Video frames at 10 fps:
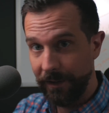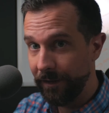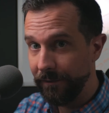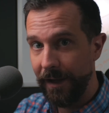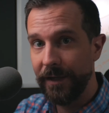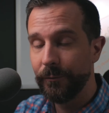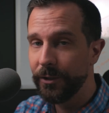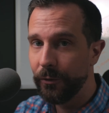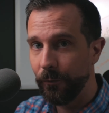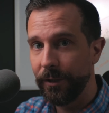in fact
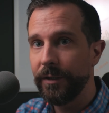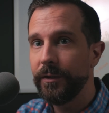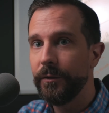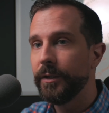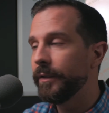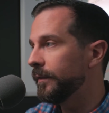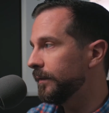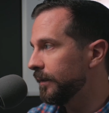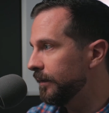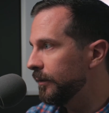recording. You can
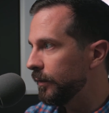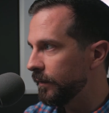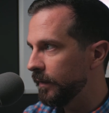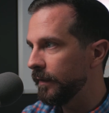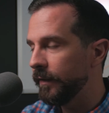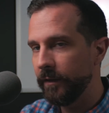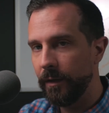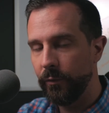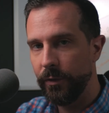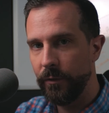set these
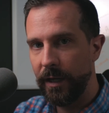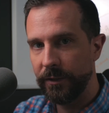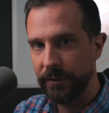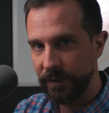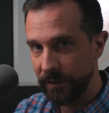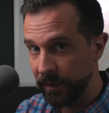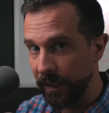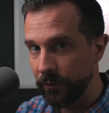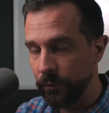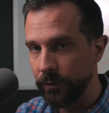up when you actually
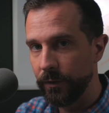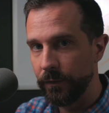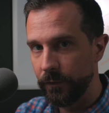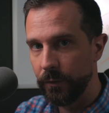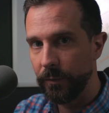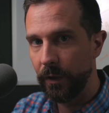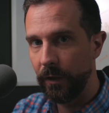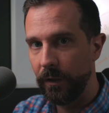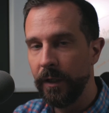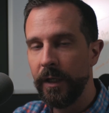schedule your Zoom
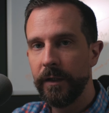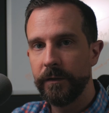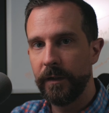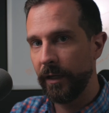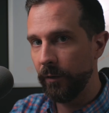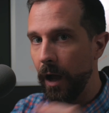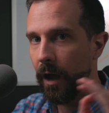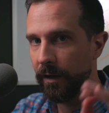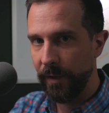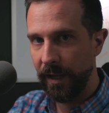call so that it
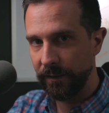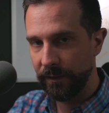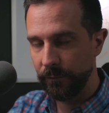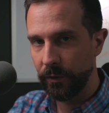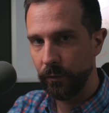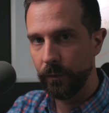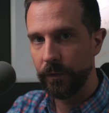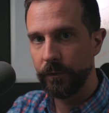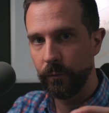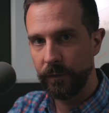automatically
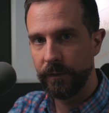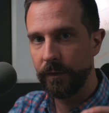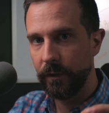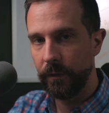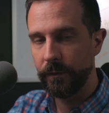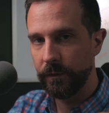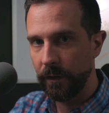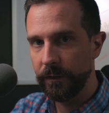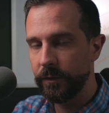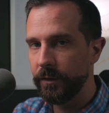records once the call
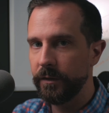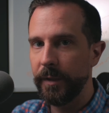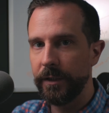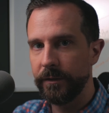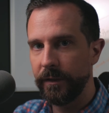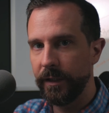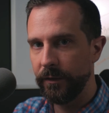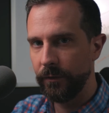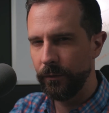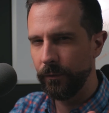starts. Just make sure
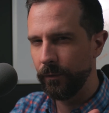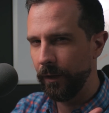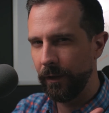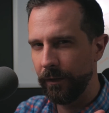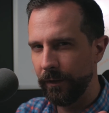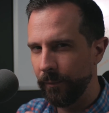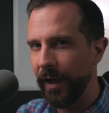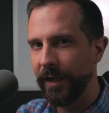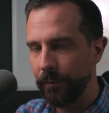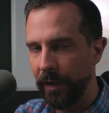that you are
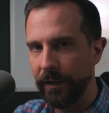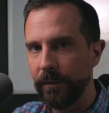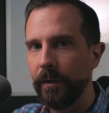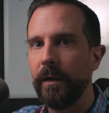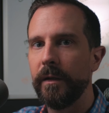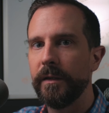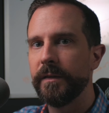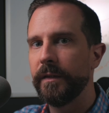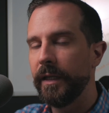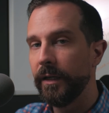abiding by your laws
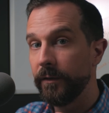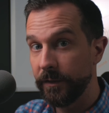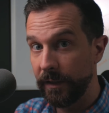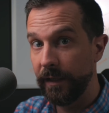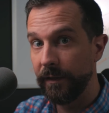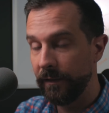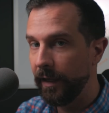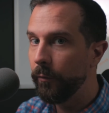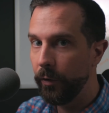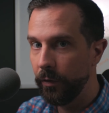and they understand that
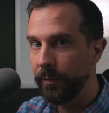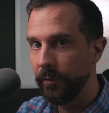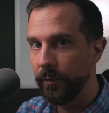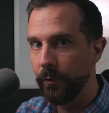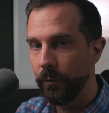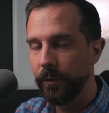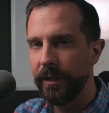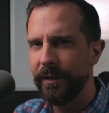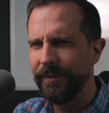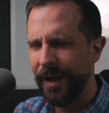they will be
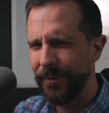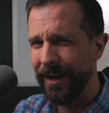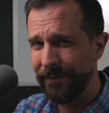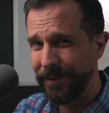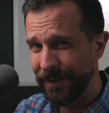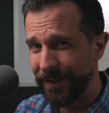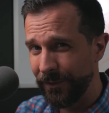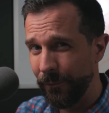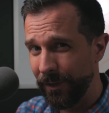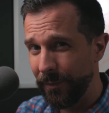recorded. I mean, obviously it's
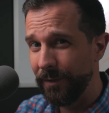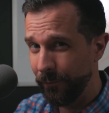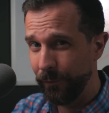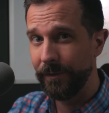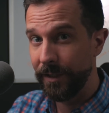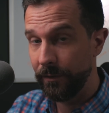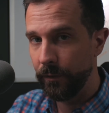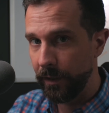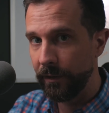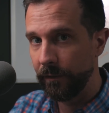going to be for a video
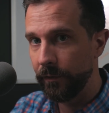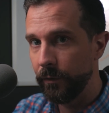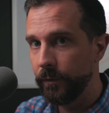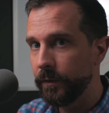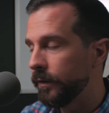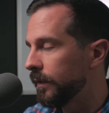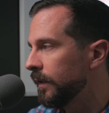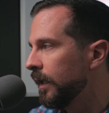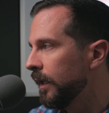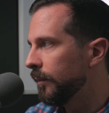interview, so just
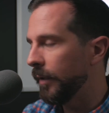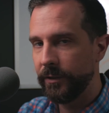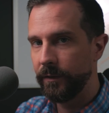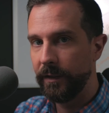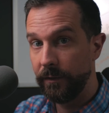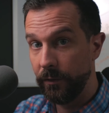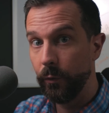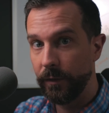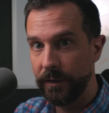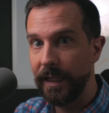make sure that you
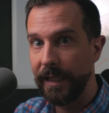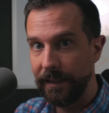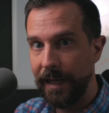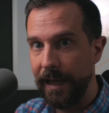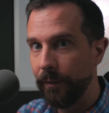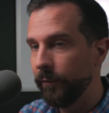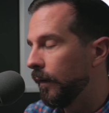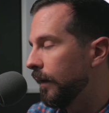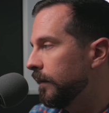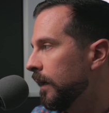are stating that up
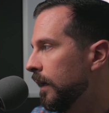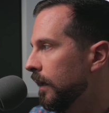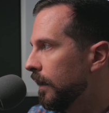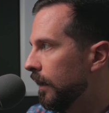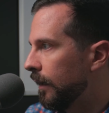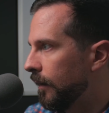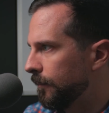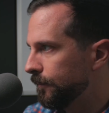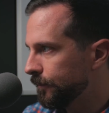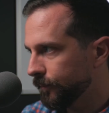front.
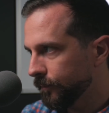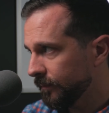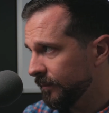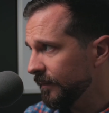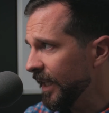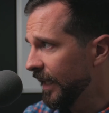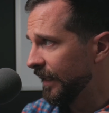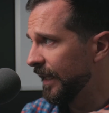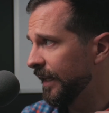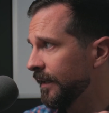And
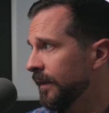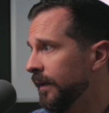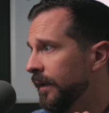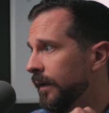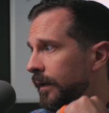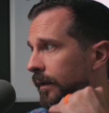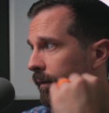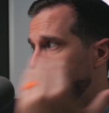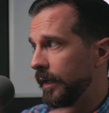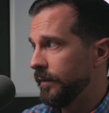then
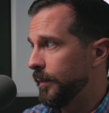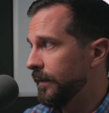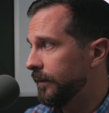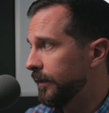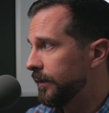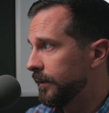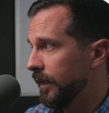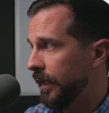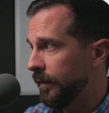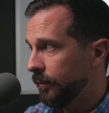it's basically just
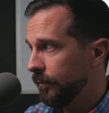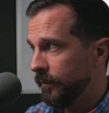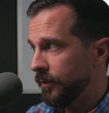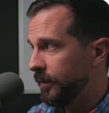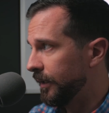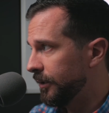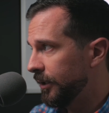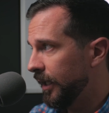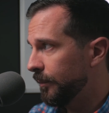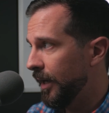like the
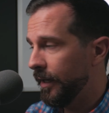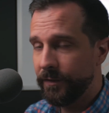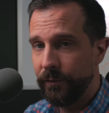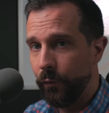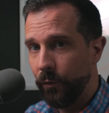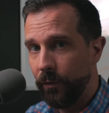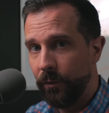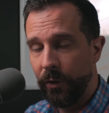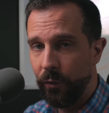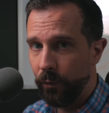checkbox for
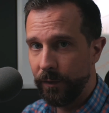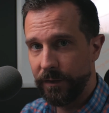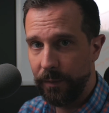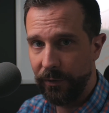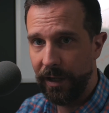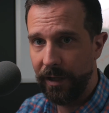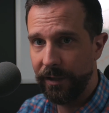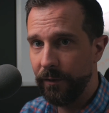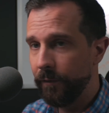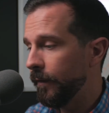record a separate
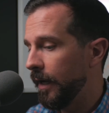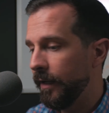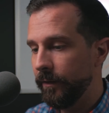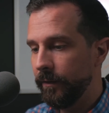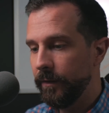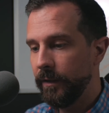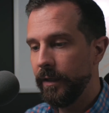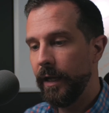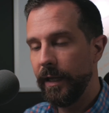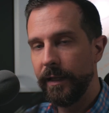audio file,
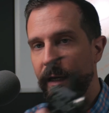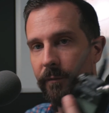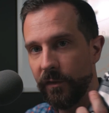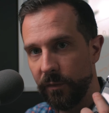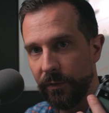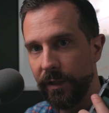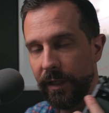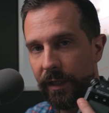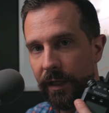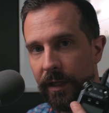and then I'm
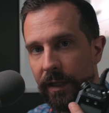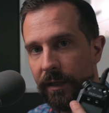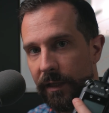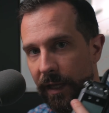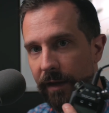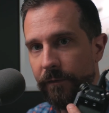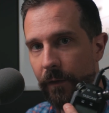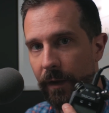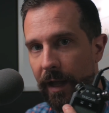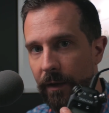splitting the
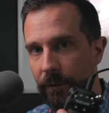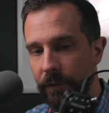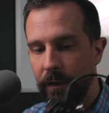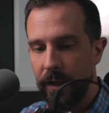headphone out